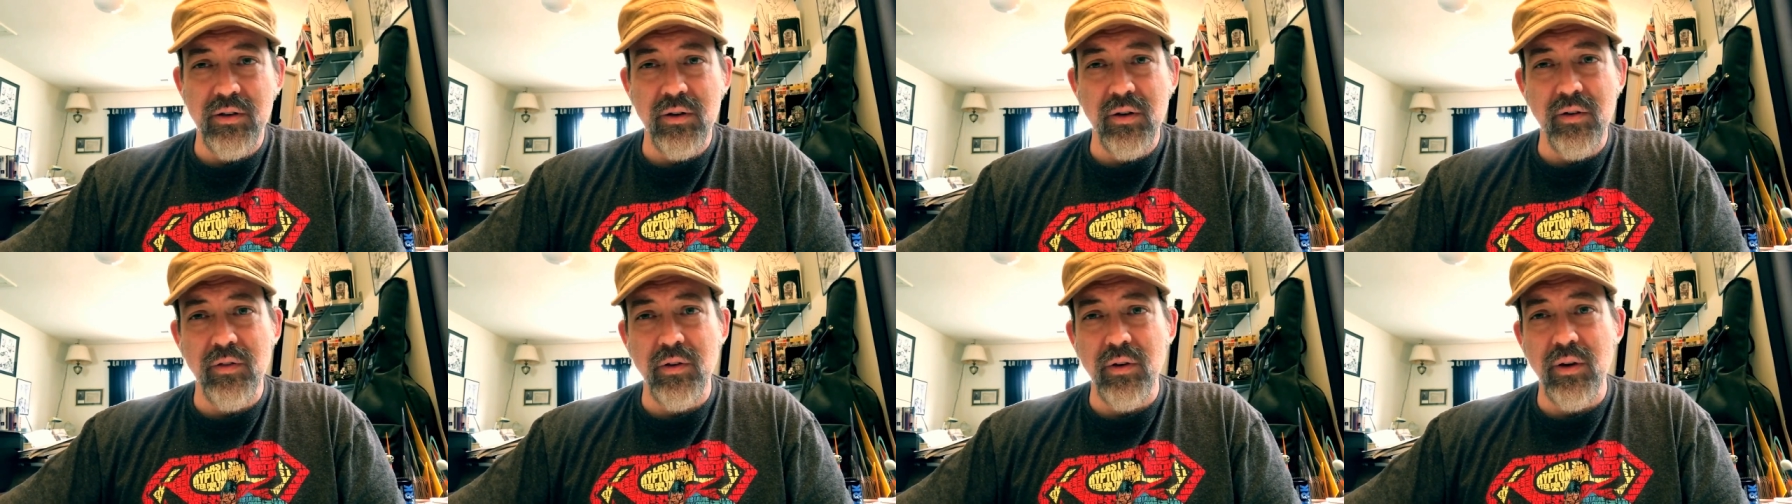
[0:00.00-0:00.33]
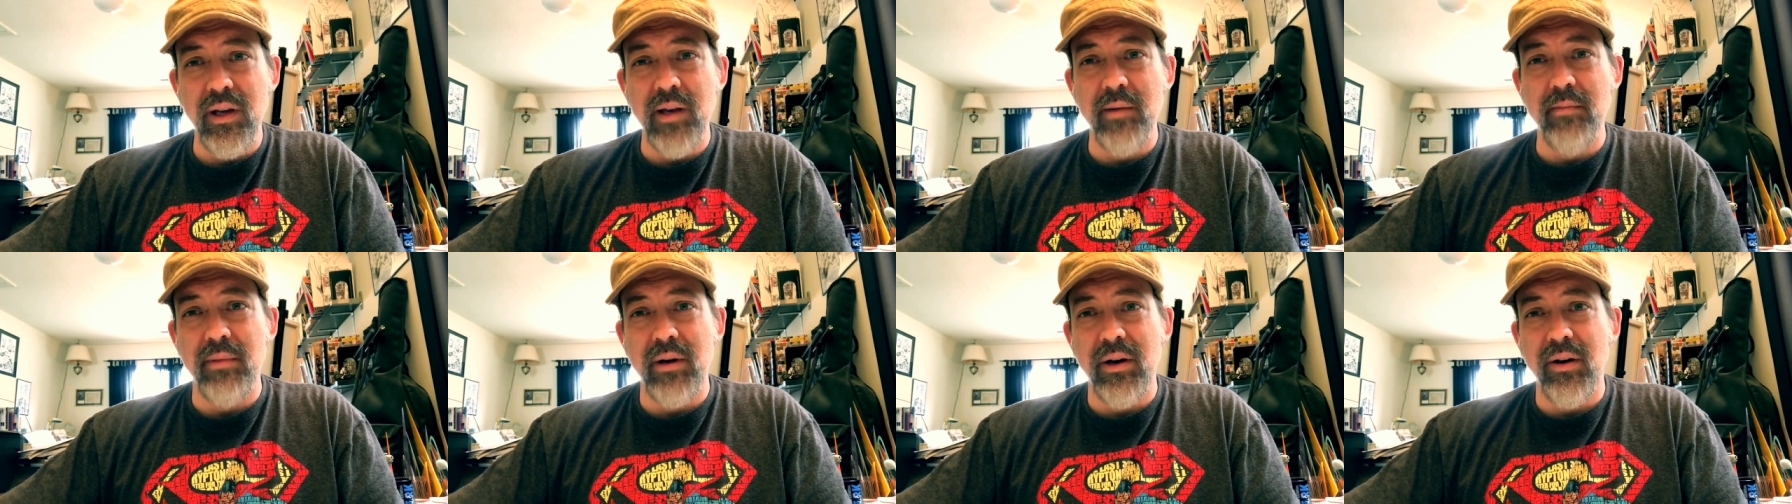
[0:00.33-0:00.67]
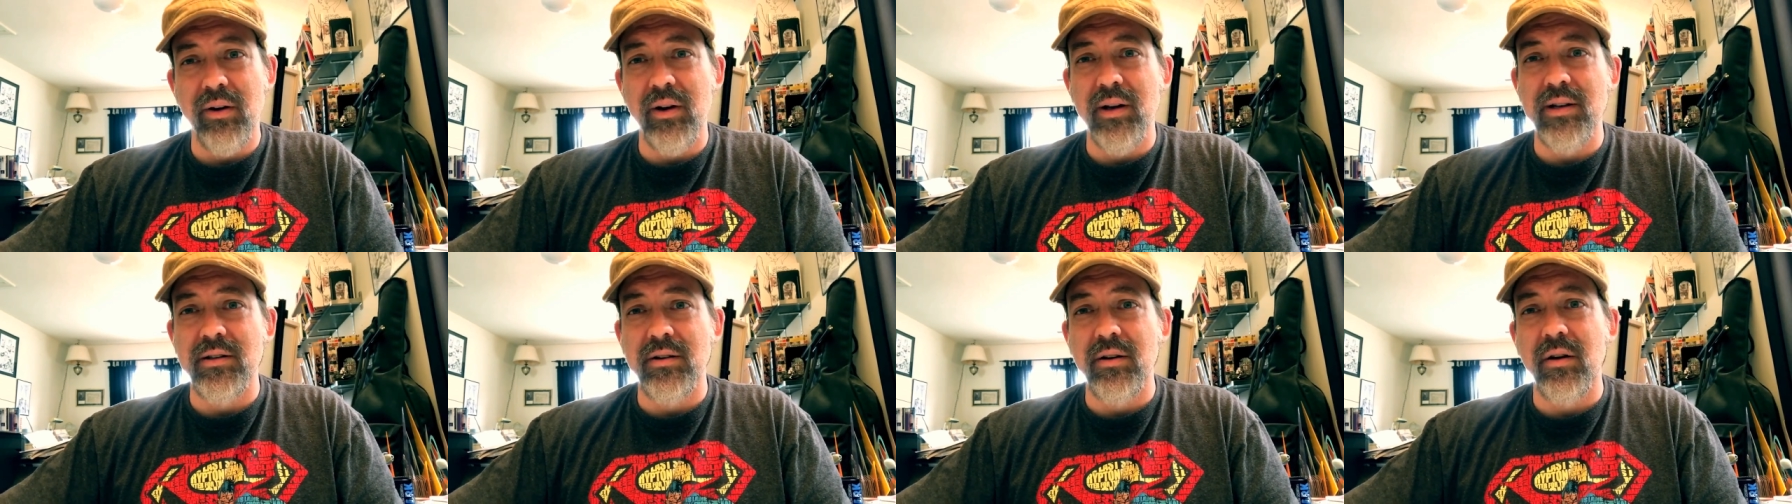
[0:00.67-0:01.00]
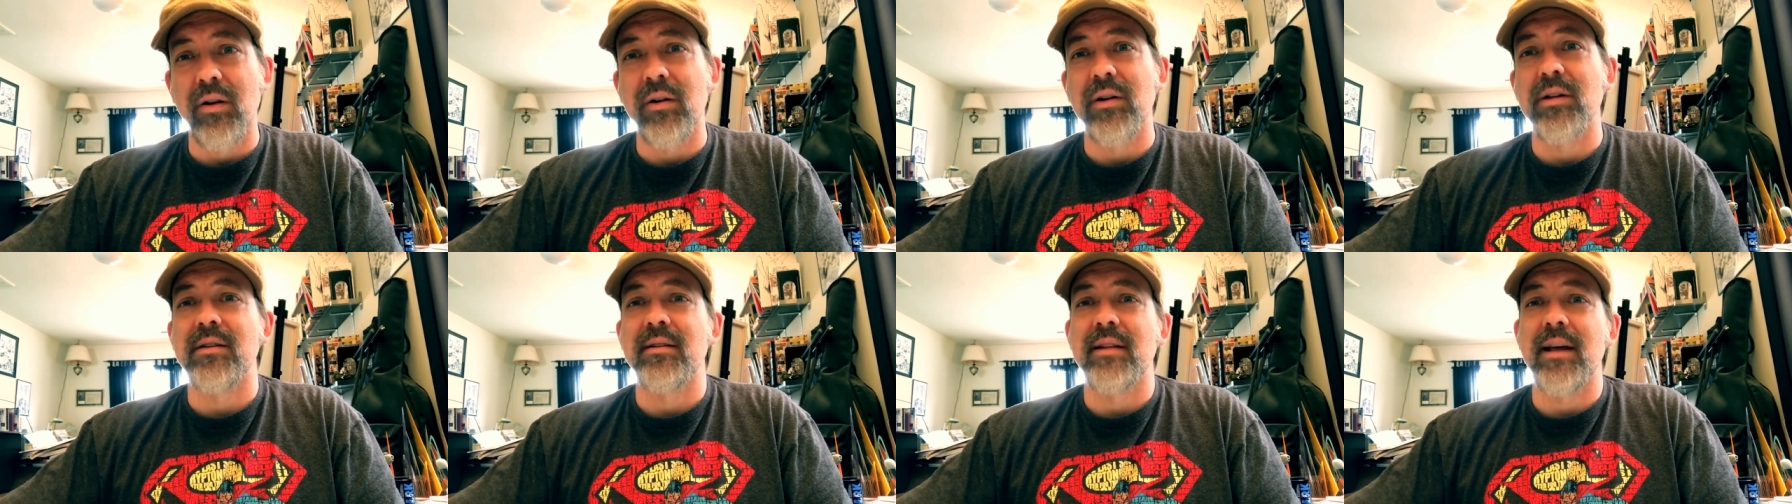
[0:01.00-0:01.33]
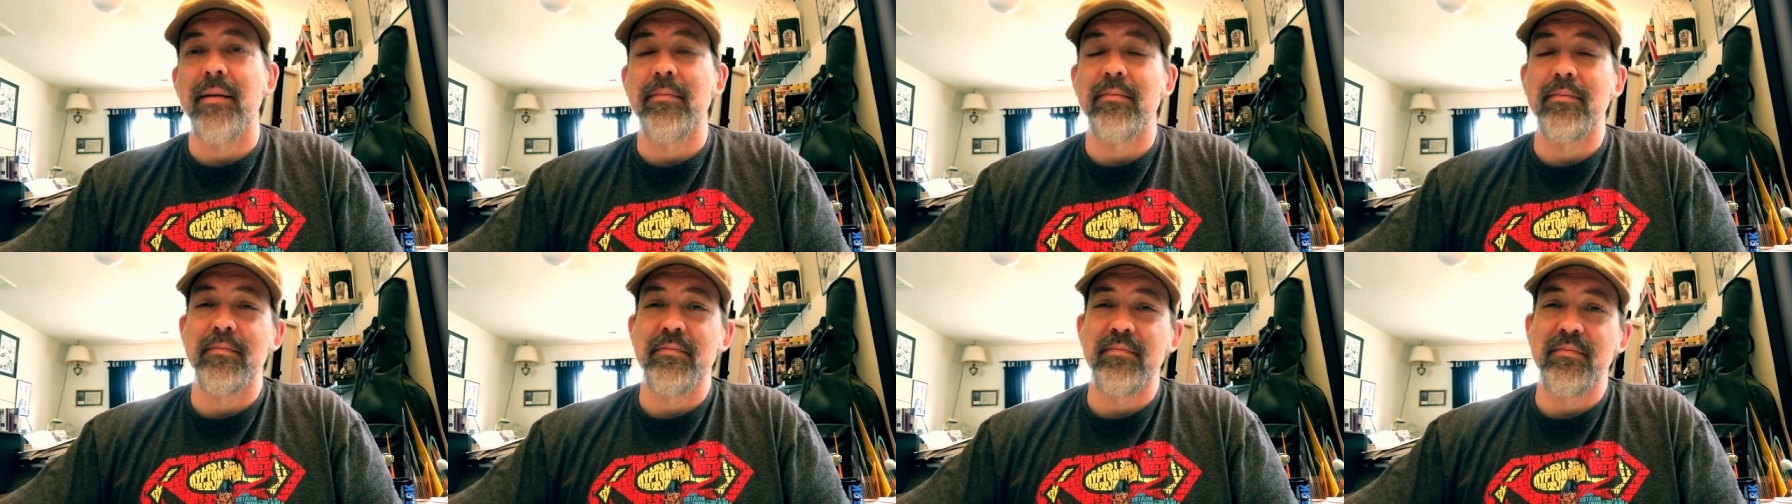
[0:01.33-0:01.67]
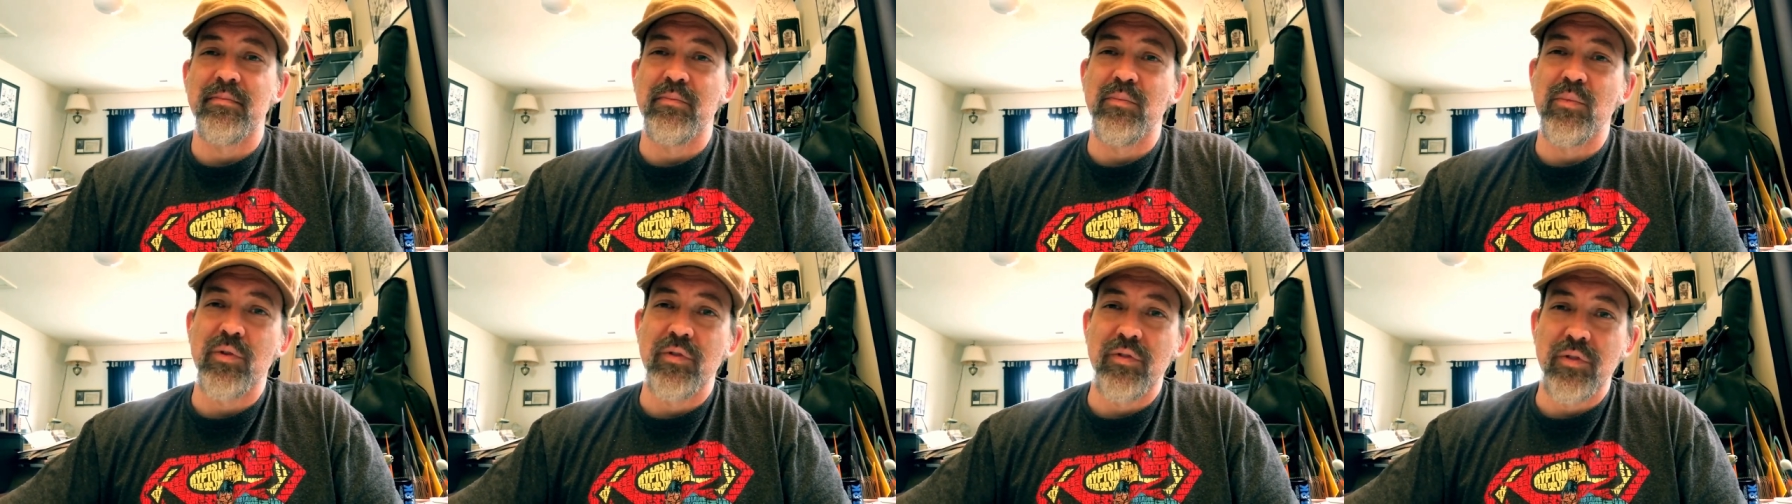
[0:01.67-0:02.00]
So if you can get better as an artist, that
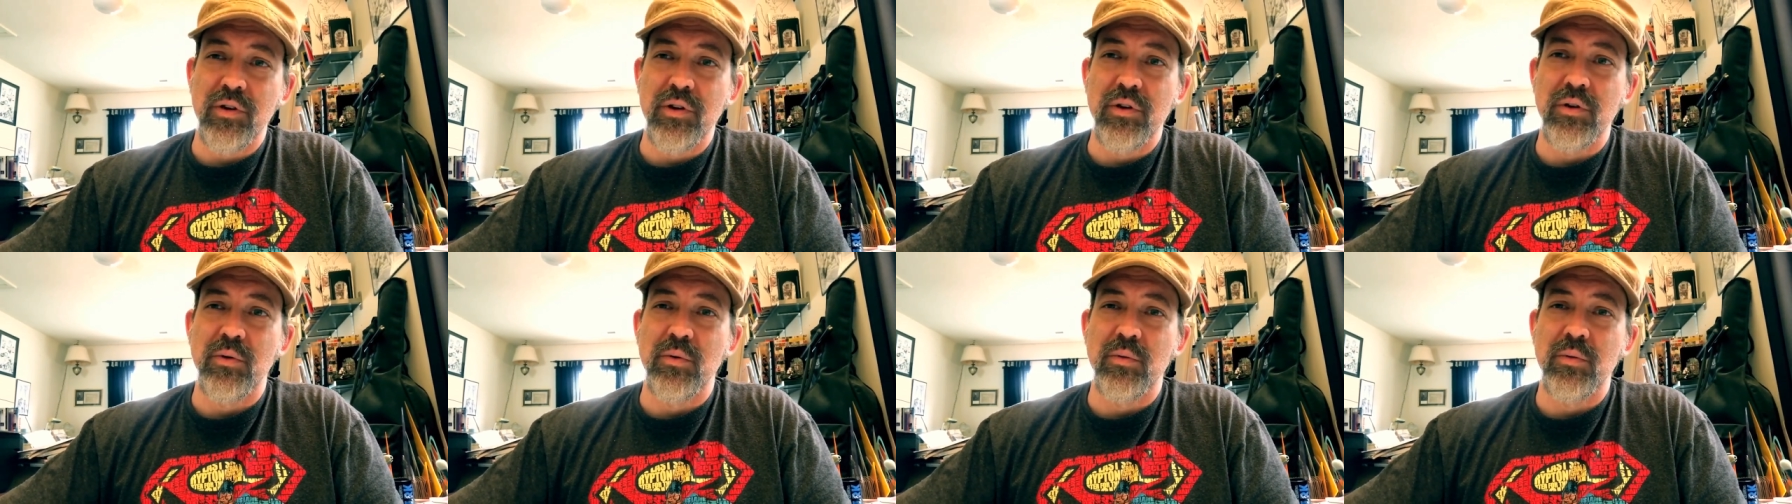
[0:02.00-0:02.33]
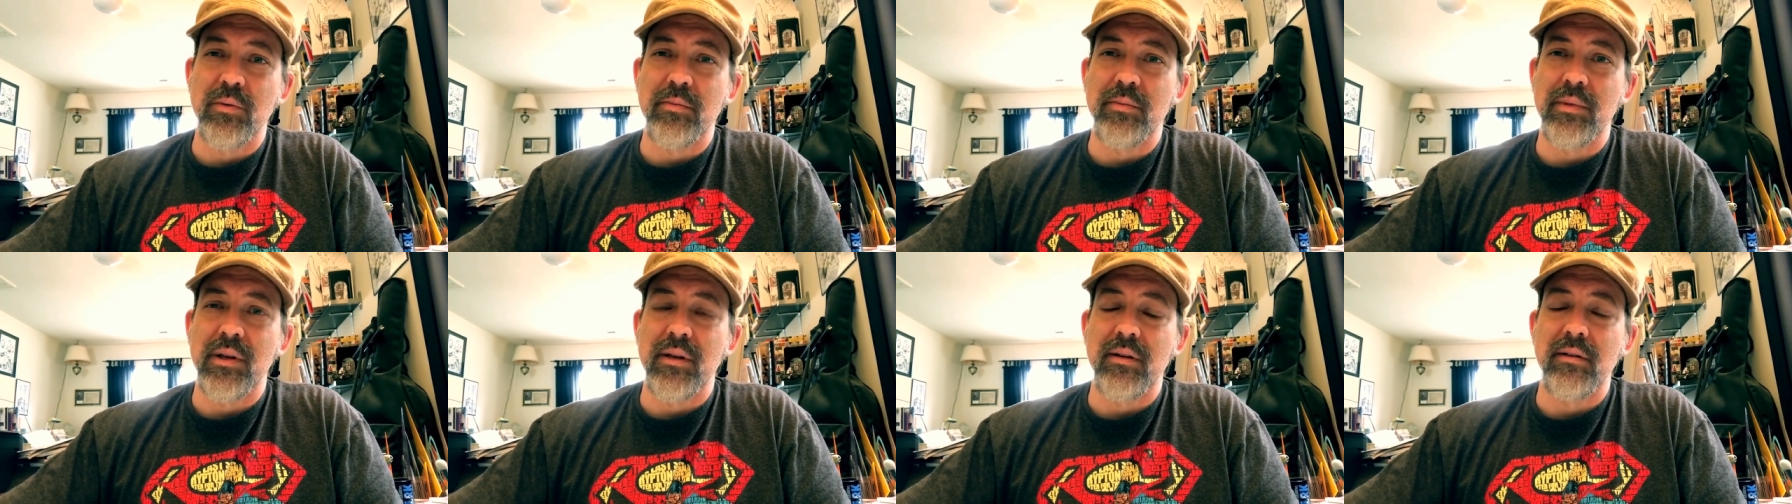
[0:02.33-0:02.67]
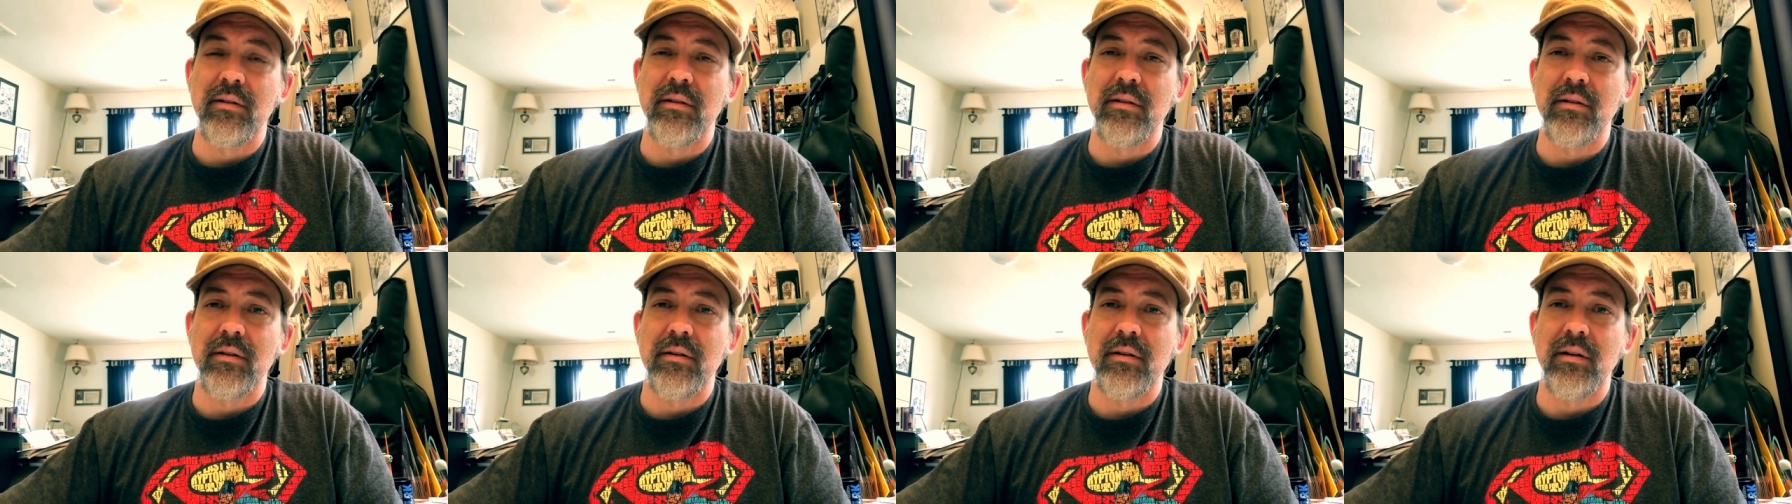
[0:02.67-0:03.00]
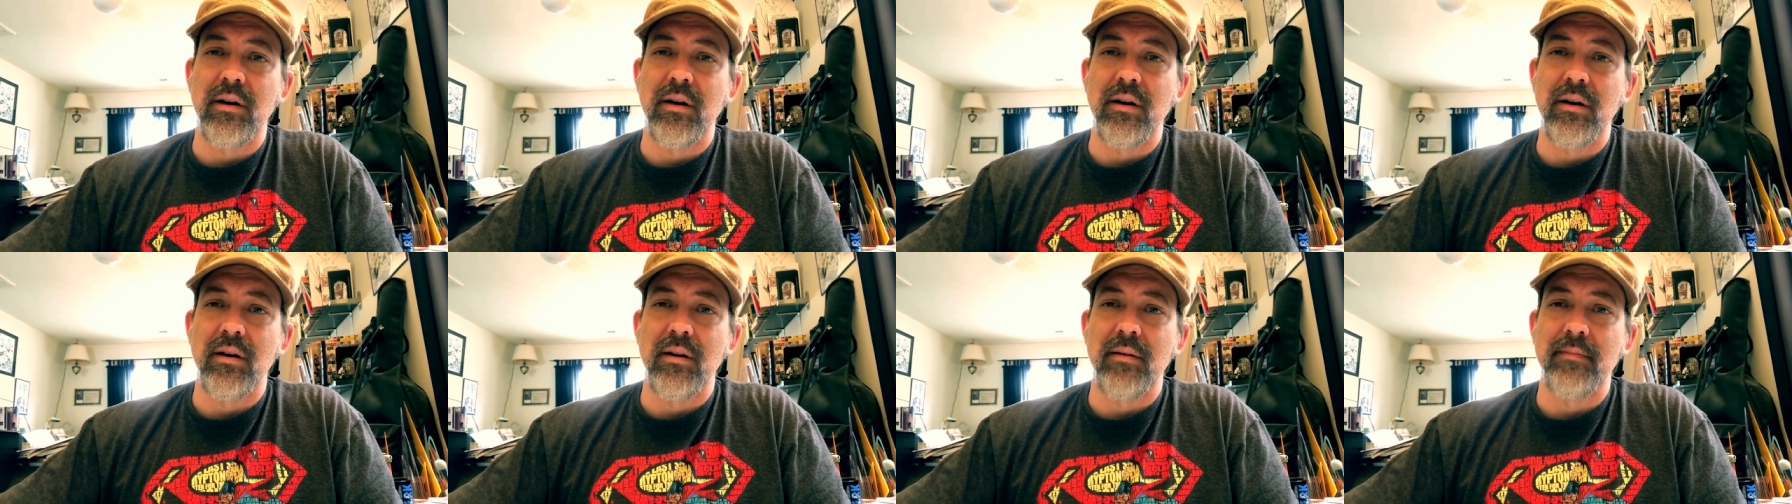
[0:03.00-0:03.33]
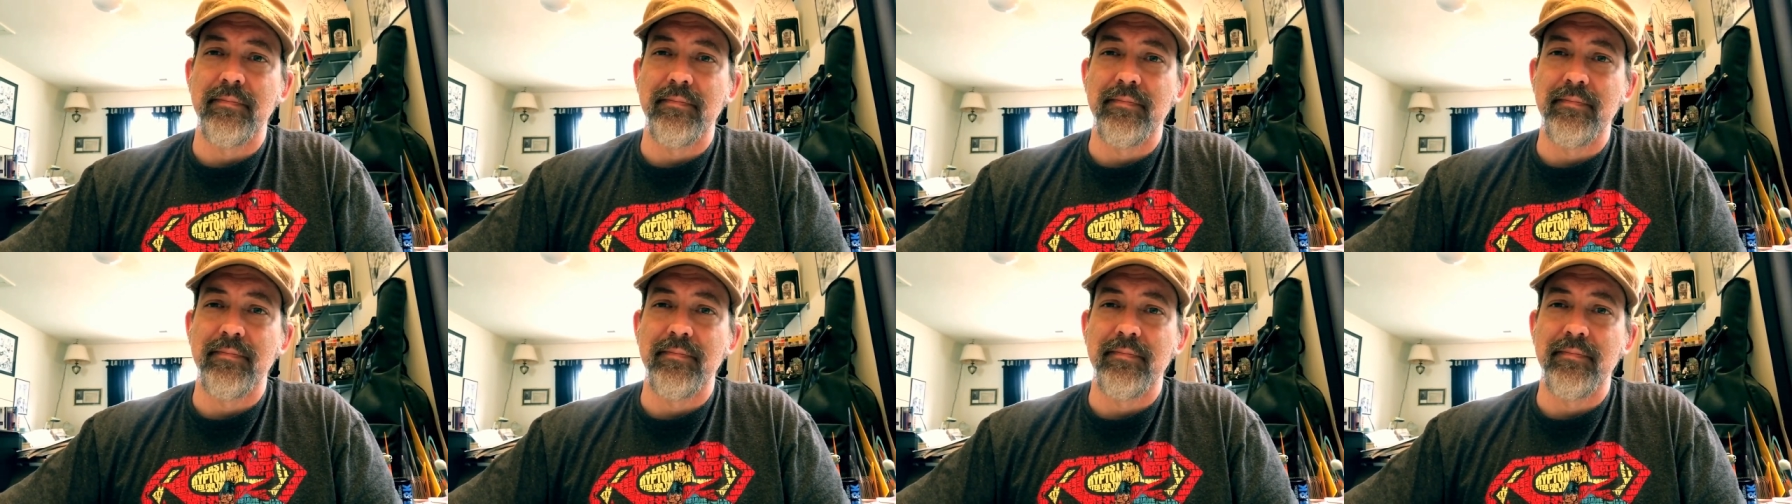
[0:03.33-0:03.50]
for you will be uh,